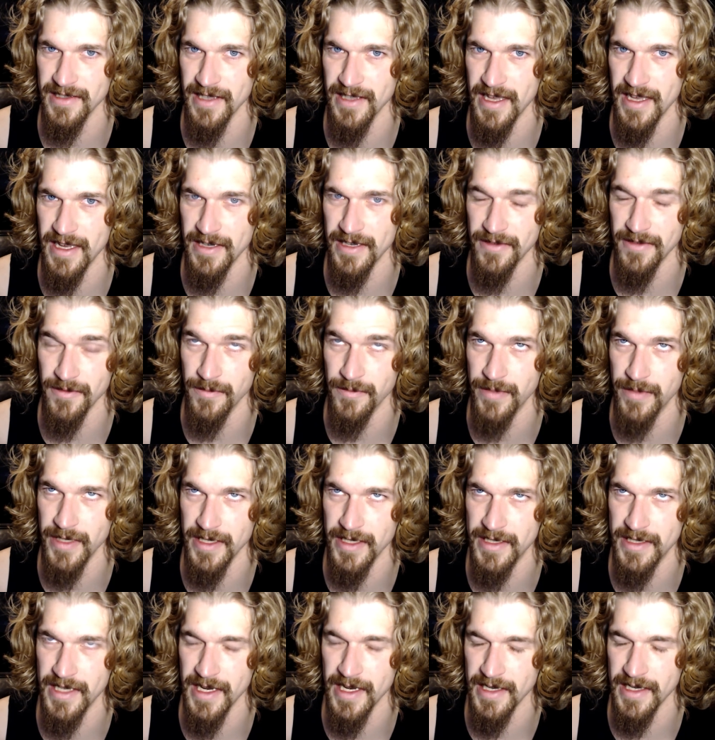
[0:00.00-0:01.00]
like or big
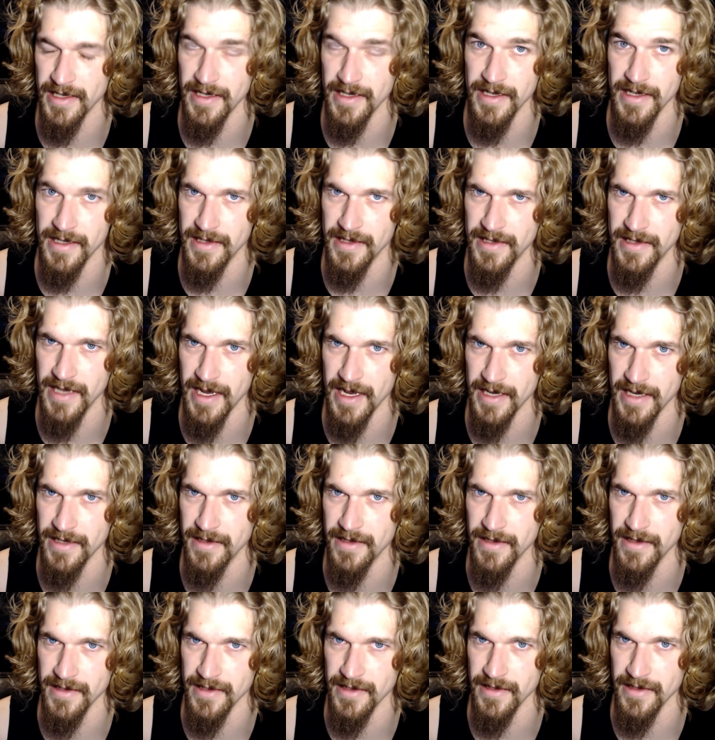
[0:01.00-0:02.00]
tech exec
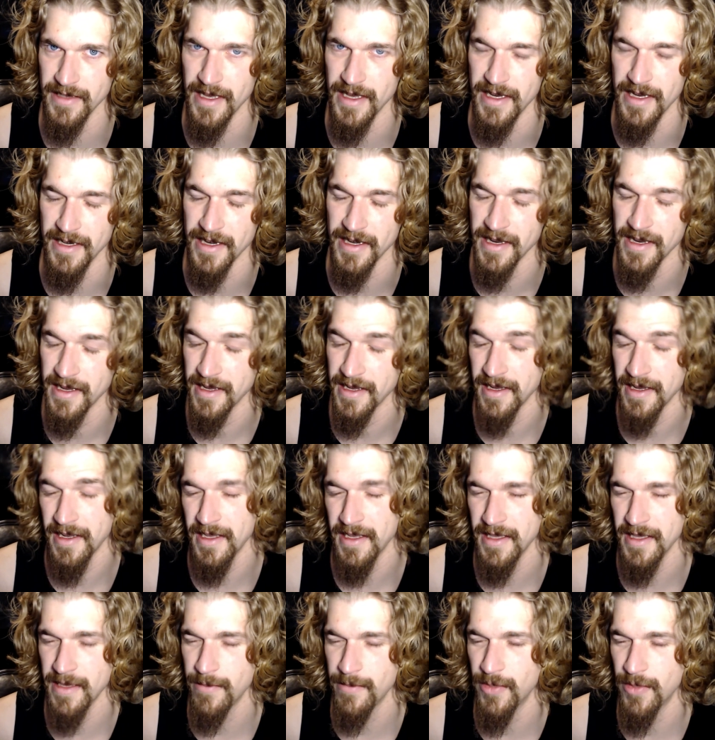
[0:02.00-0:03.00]
doesn't like,
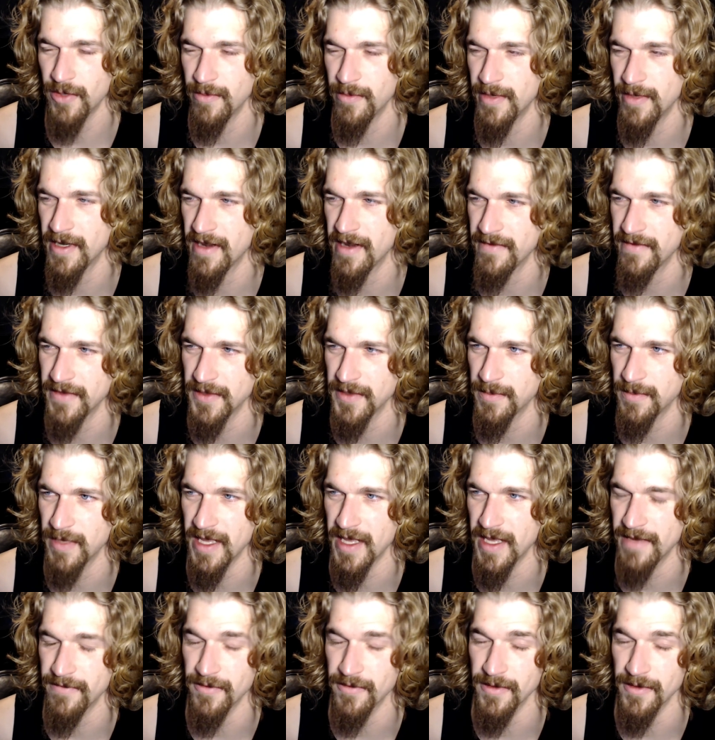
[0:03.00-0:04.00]
and they boot me off this
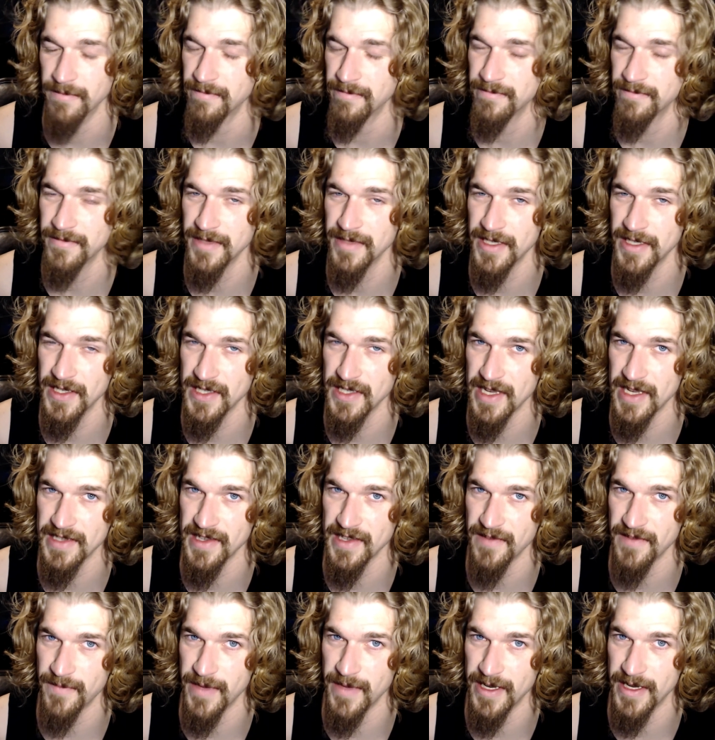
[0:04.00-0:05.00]
platform. Because as
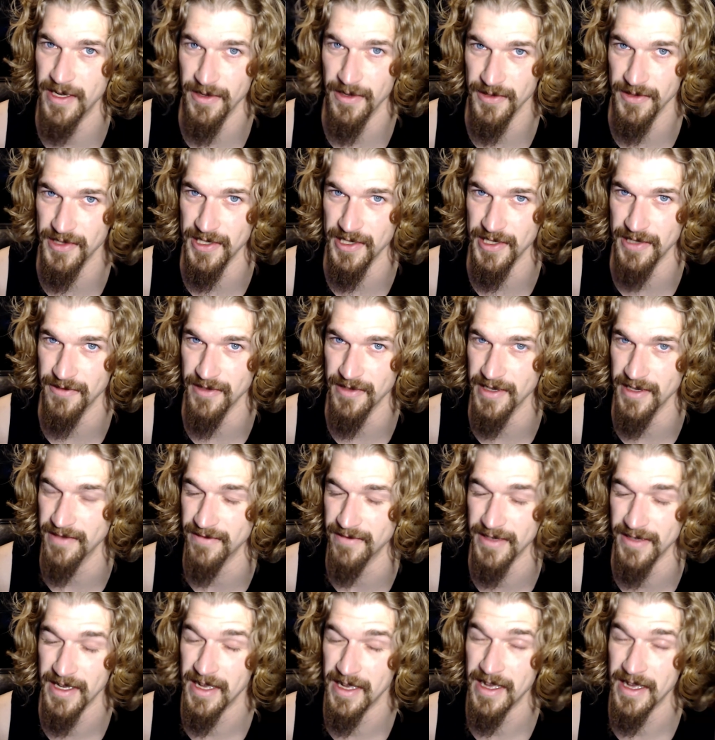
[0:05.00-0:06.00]
I've made no secret of,
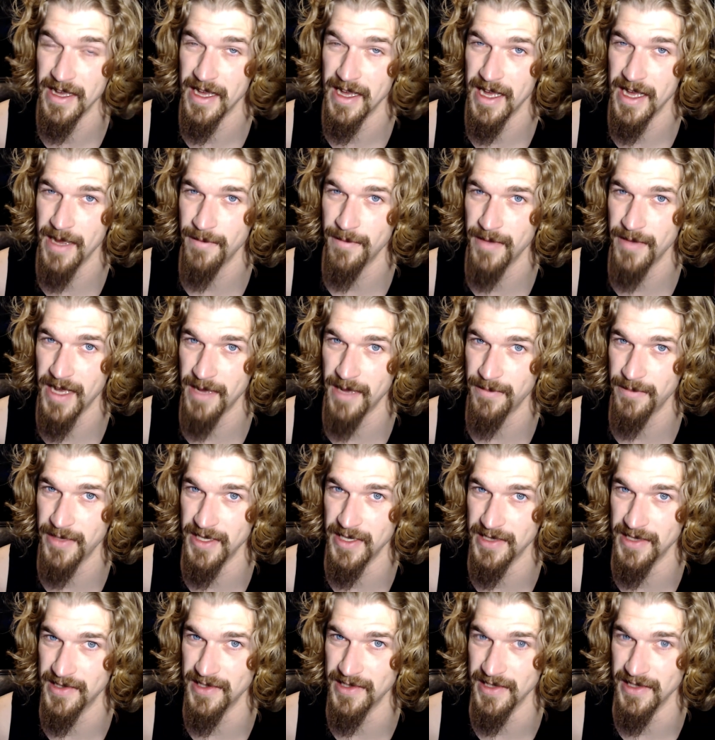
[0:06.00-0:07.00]
I'm not
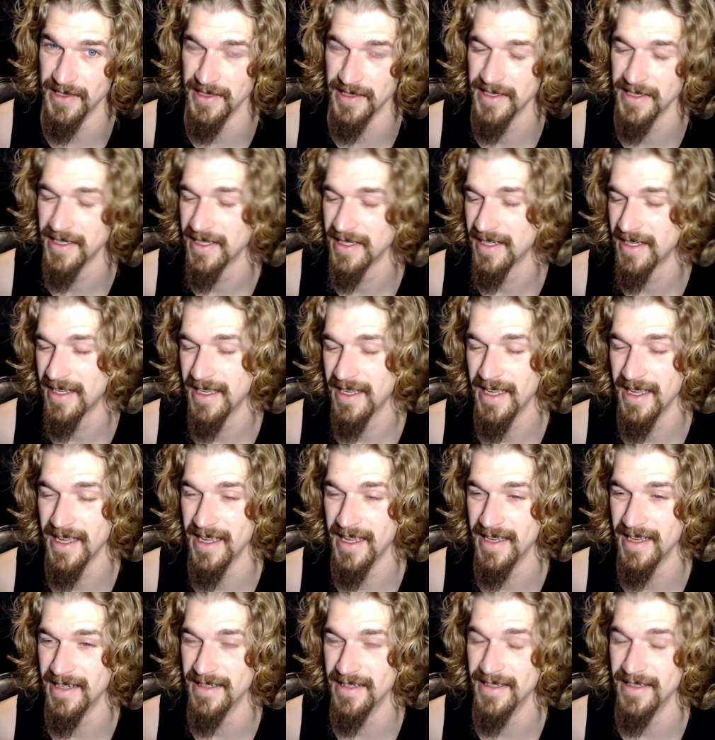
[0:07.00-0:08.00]
PC,
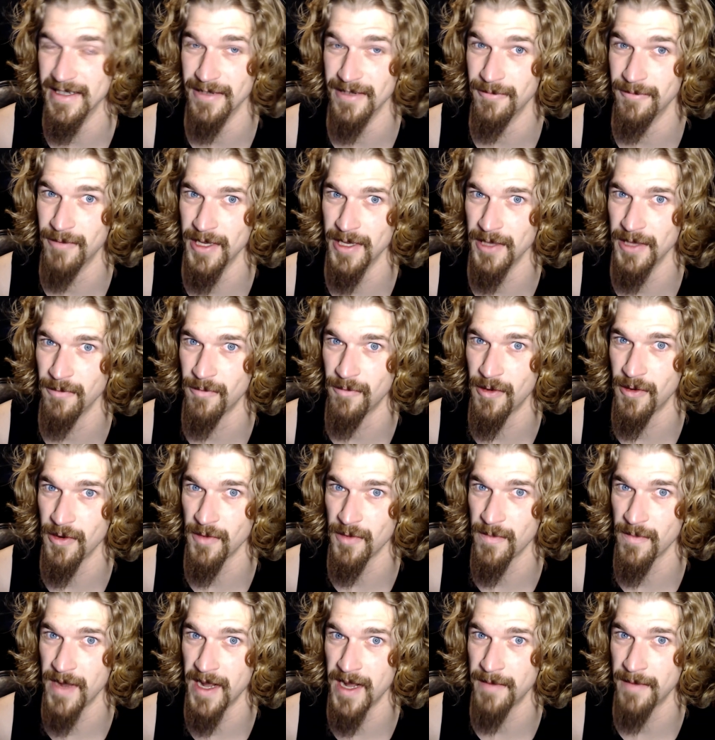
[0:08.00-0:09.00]
and when the woke
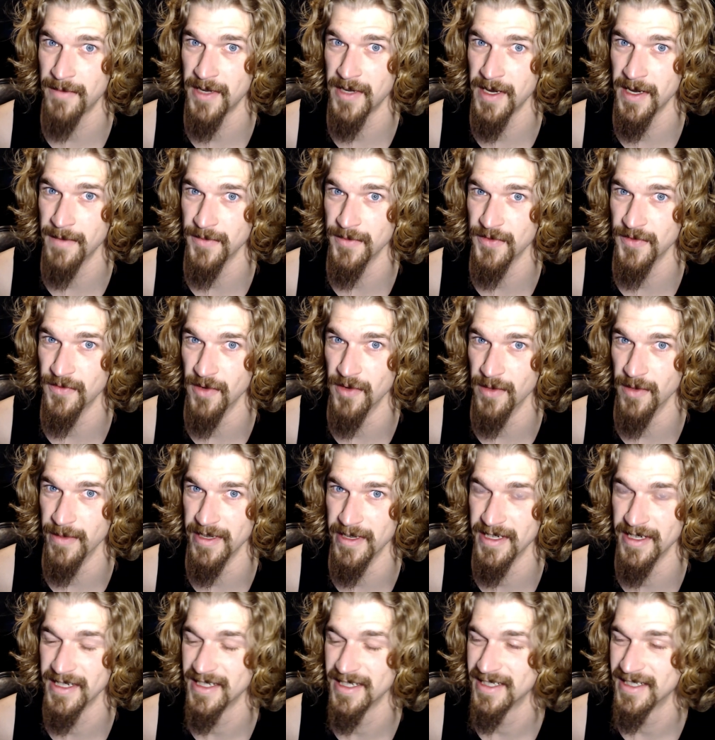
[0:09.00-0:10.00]
mob comes for me,
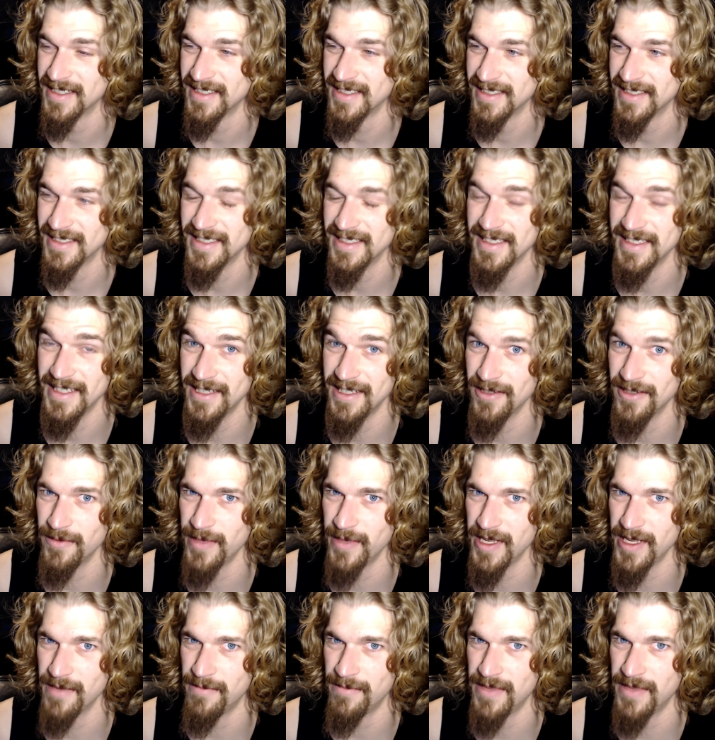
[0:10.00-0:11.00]
it'll
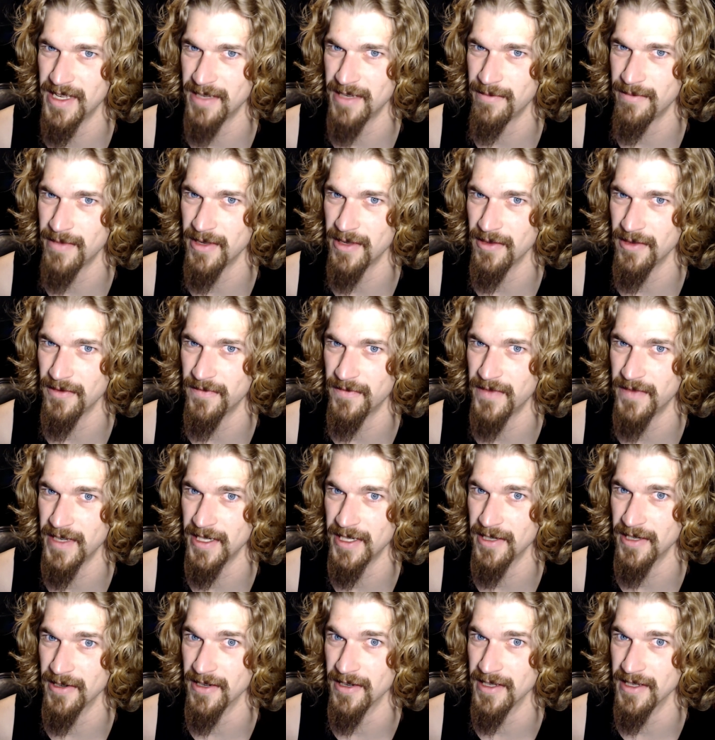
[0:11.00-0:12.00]
be a big middle
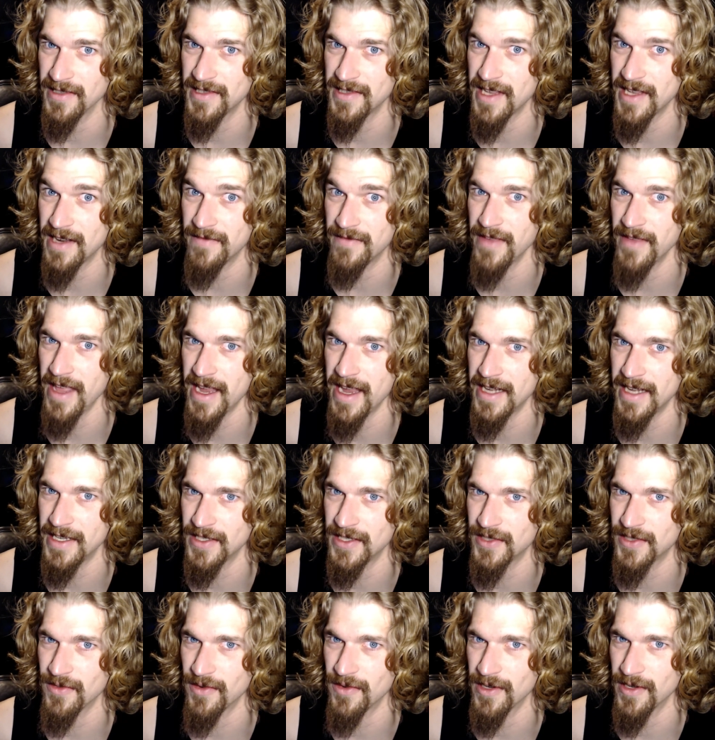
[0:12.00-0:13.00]
finger instead of any
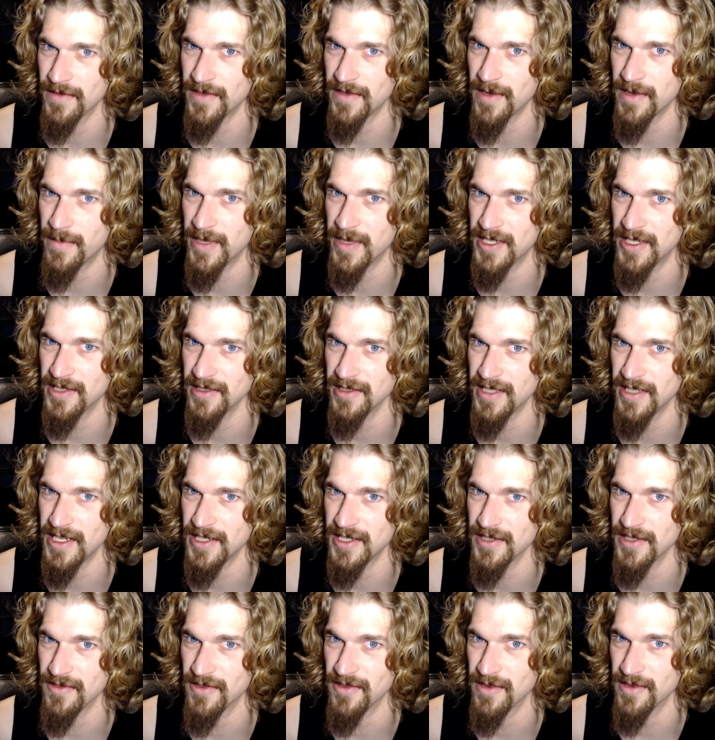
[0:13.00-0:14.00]
sort of
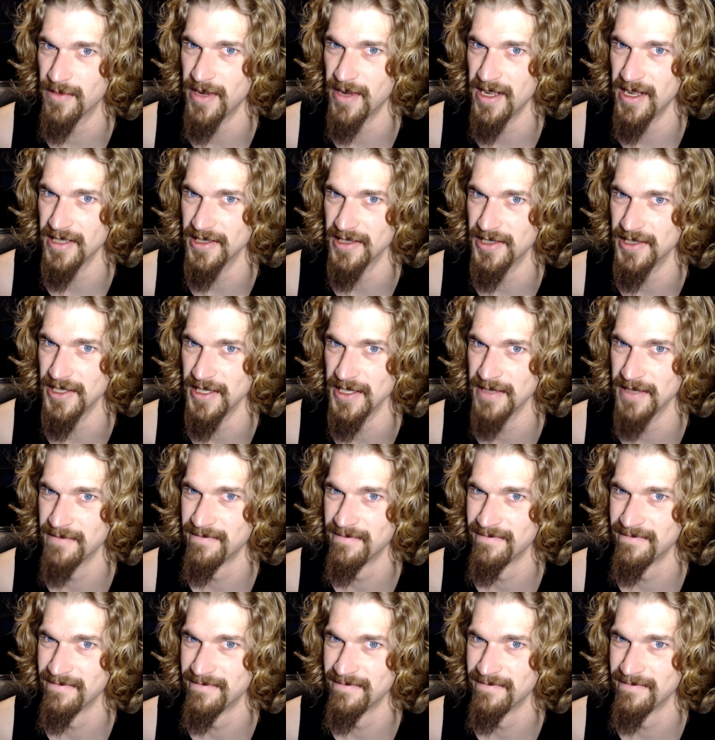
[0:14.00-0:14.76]
capitulation or apology.